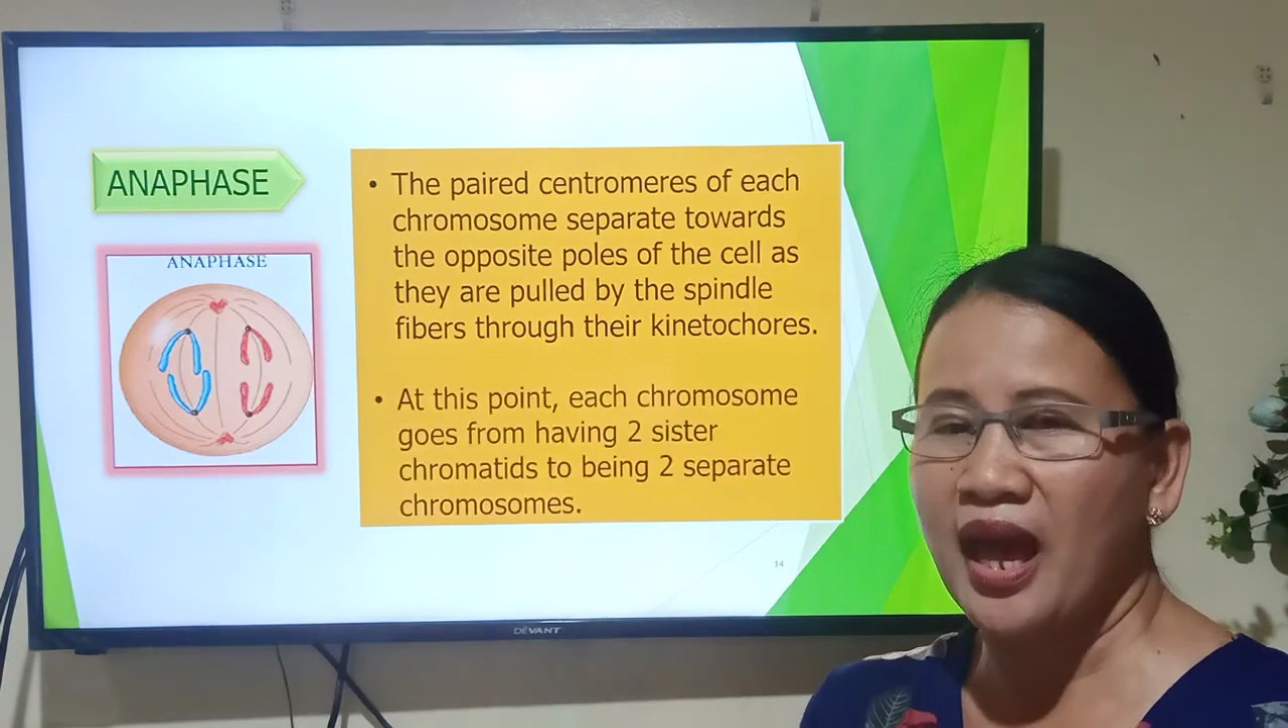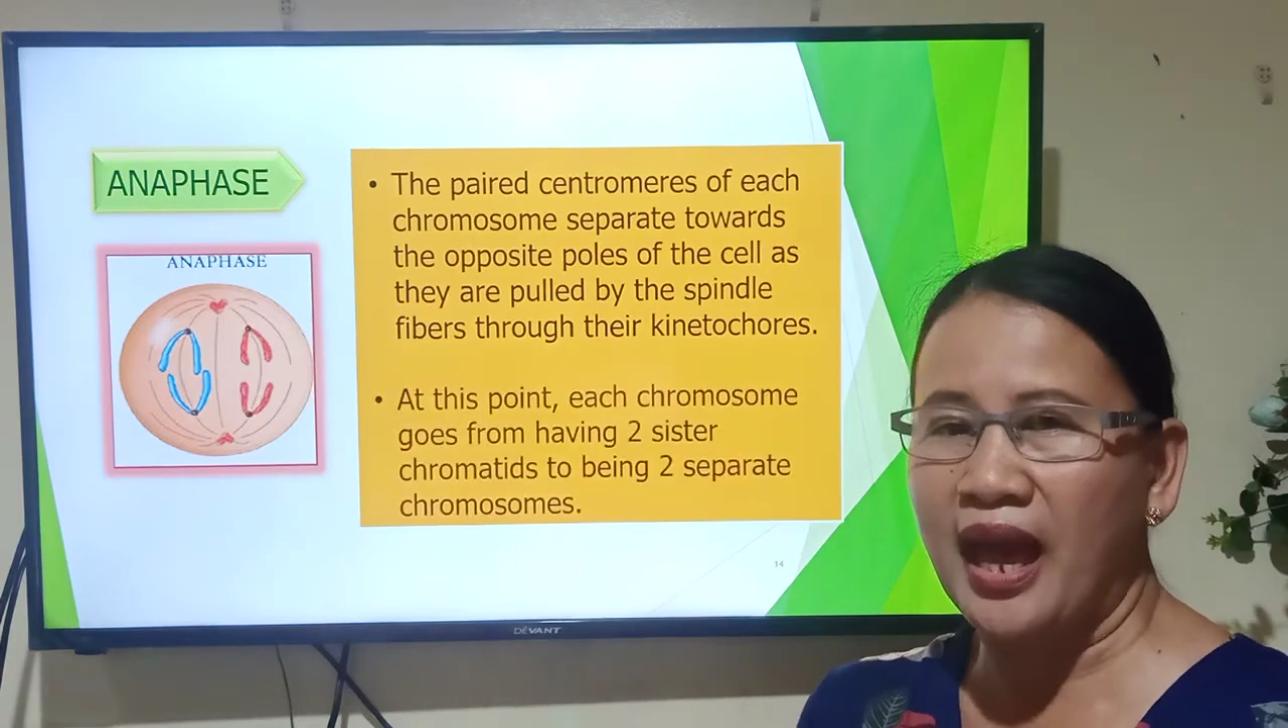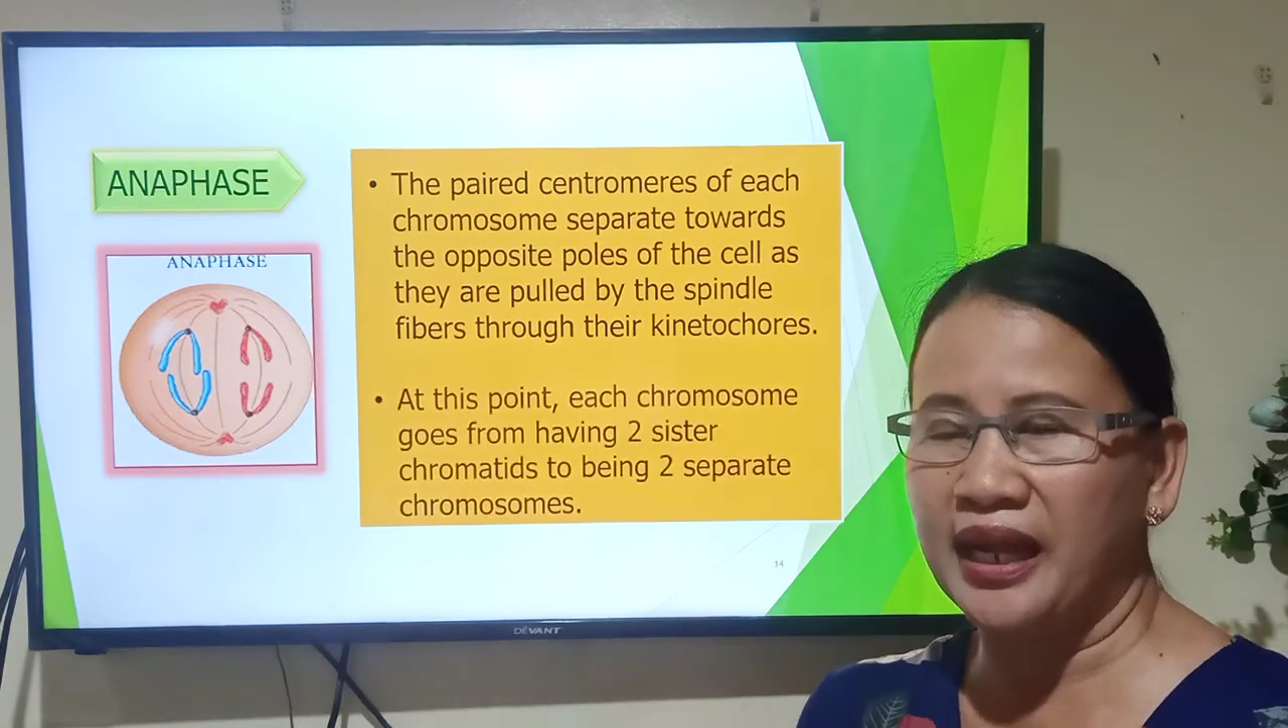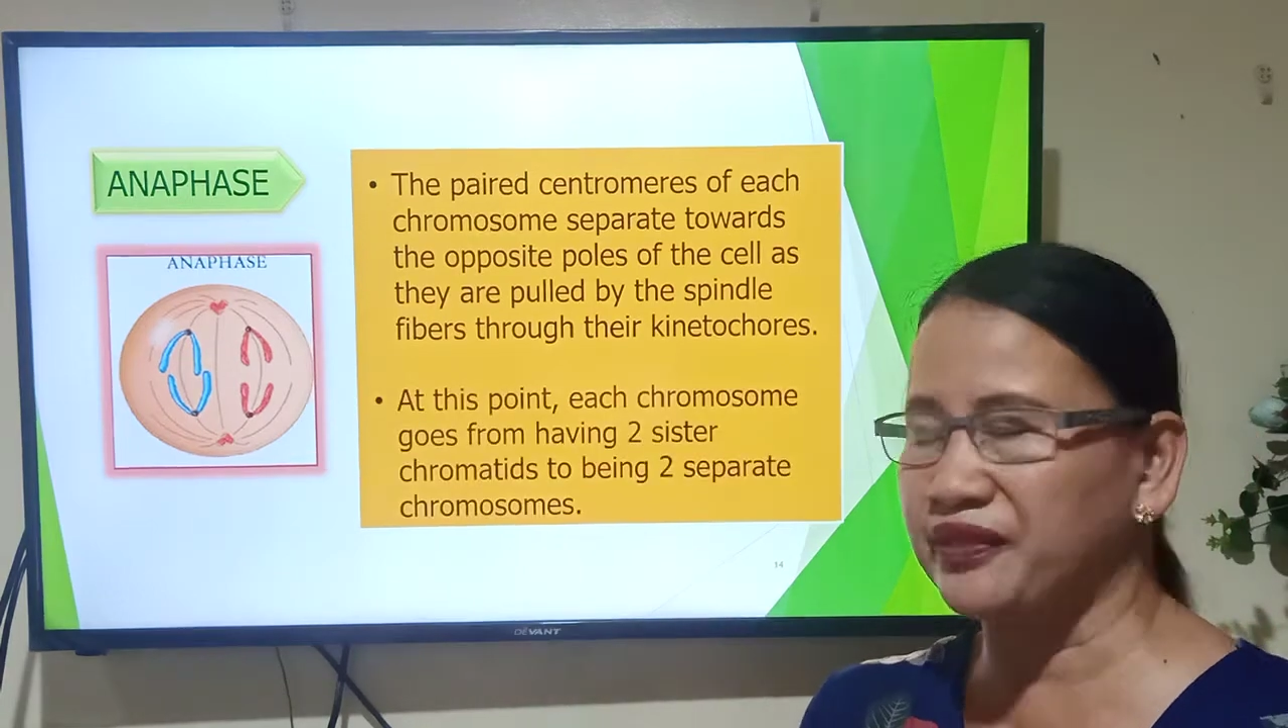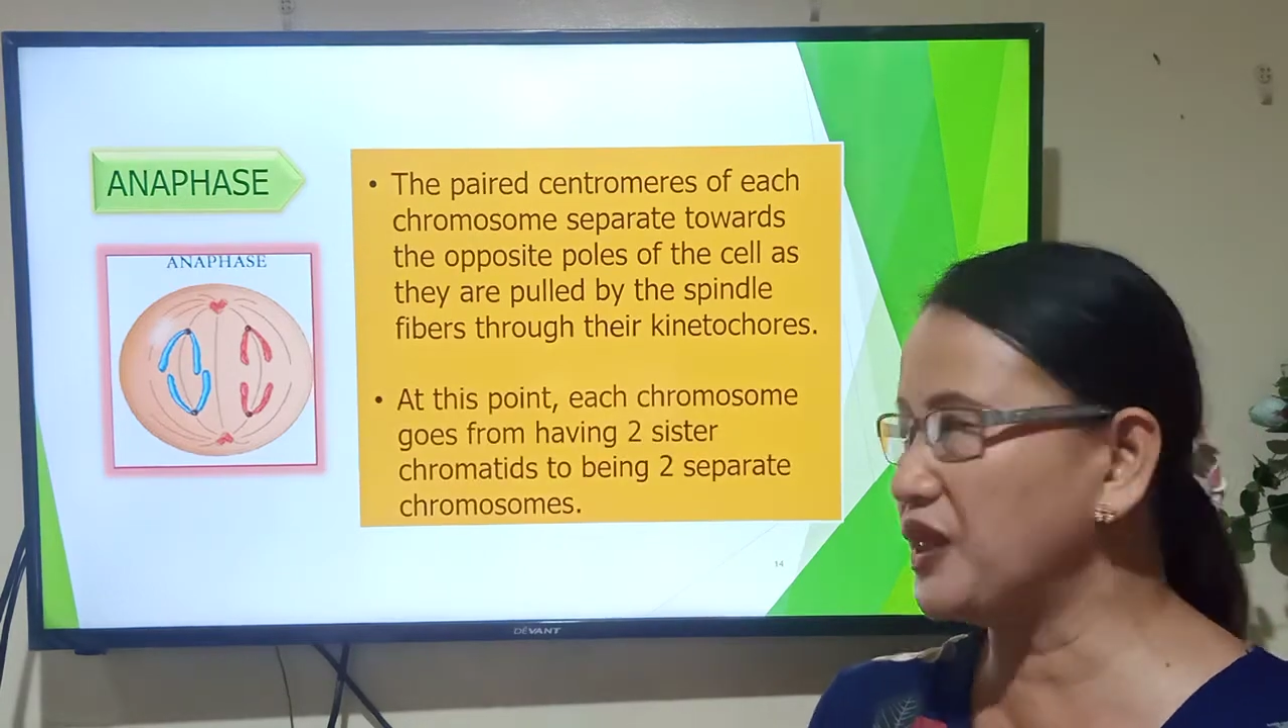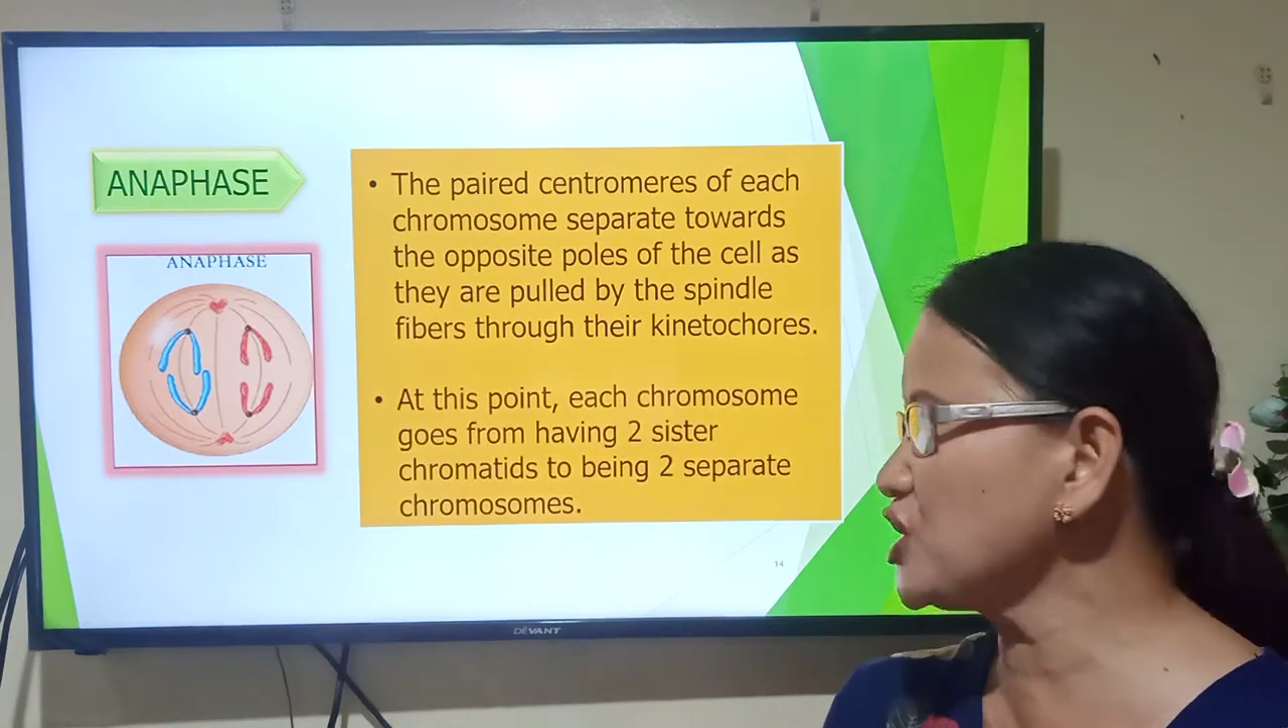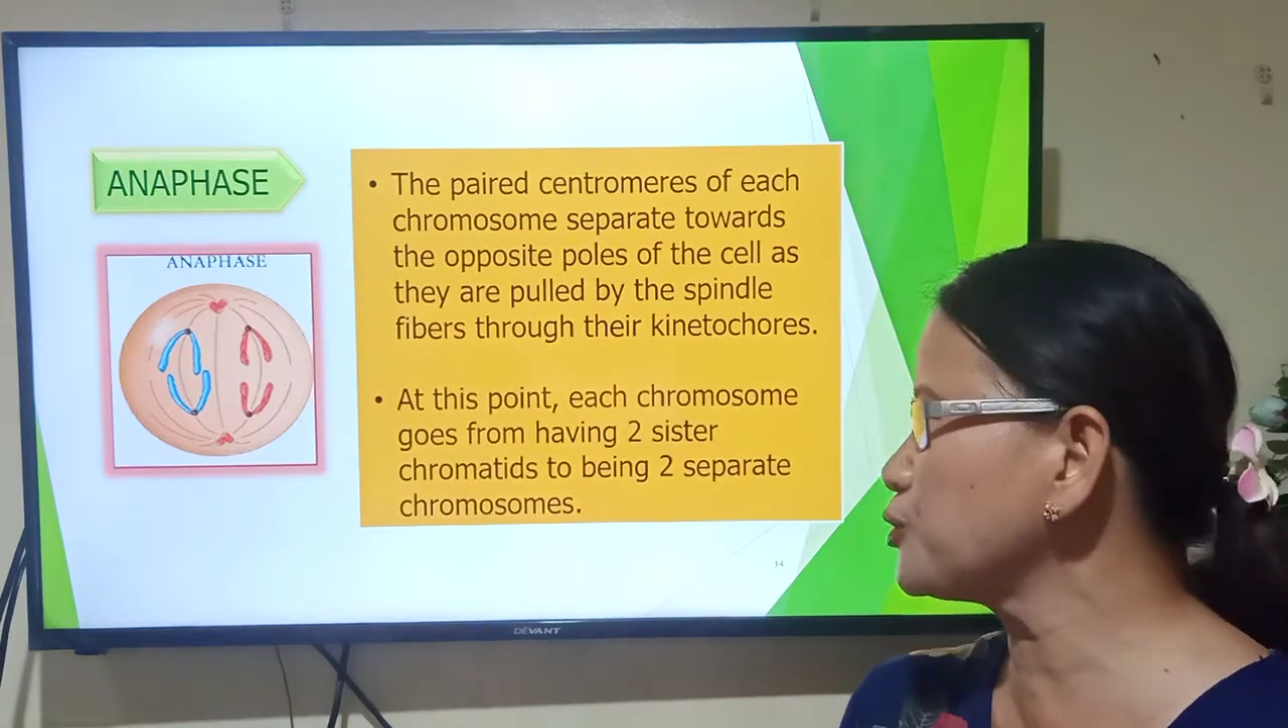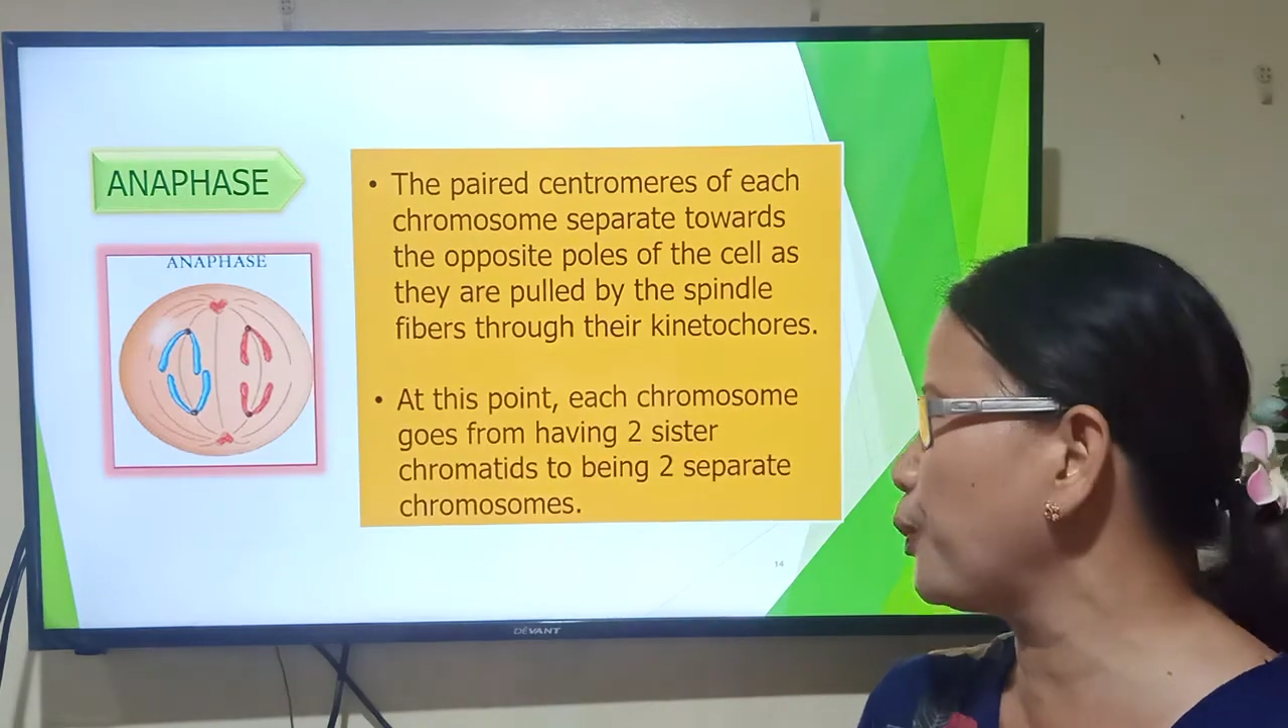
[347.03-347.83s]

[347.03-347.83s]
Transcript: And at this